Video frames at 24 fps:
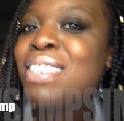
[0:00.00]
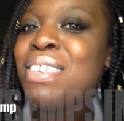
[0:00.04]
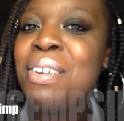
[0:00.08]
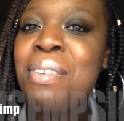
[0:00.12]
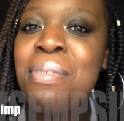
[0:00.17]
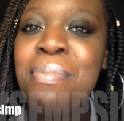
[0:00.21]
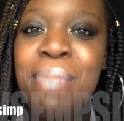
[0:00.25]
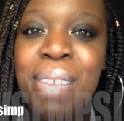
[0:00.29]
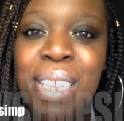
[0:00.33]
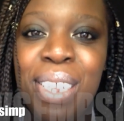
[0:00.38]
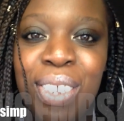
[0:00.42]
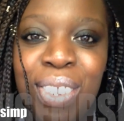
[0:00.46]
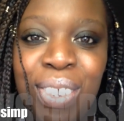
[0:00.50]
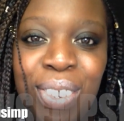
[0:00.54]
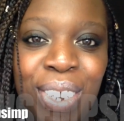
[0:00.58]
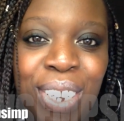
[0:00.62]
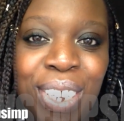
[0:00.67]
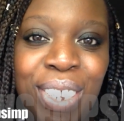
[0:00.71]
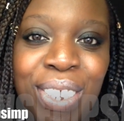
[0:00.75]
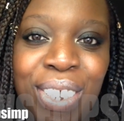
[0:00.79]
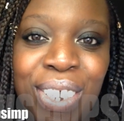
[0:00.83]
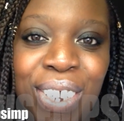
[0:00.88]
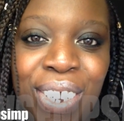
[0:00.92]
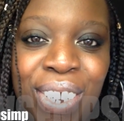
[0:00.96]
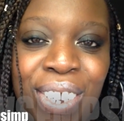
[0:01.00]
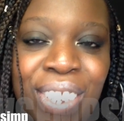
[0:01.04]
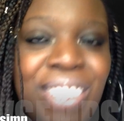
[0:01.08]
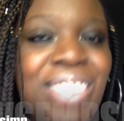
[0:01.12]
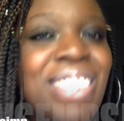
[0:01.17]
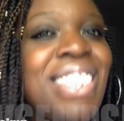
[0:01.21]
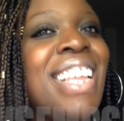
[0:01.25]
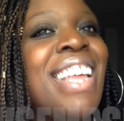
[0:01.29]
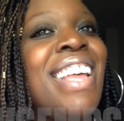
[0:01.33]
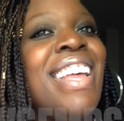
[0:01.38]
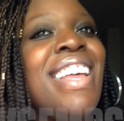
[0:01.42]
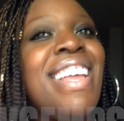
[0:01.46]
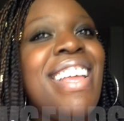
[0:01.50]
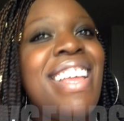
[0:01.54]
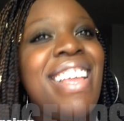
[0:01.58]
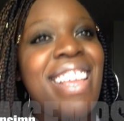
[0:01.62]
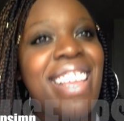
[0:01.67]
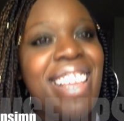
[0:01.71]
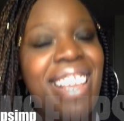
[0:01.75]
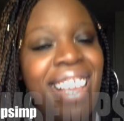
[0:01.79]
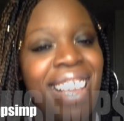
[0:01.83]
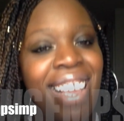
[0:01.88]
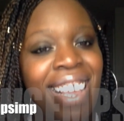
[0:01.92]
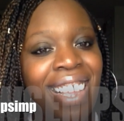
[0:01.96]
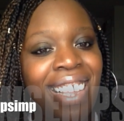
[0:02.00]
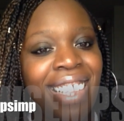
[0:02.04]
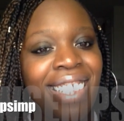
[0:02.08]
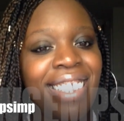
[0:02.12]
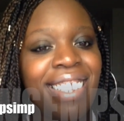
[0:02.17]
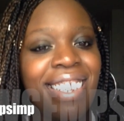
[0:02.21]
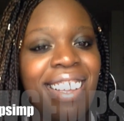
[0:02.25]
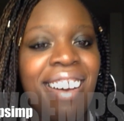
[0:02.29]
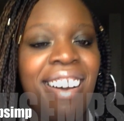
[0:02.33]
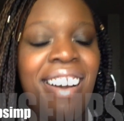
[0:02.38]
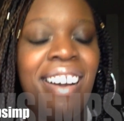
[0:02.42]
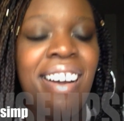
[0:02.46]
Don't be strangers. And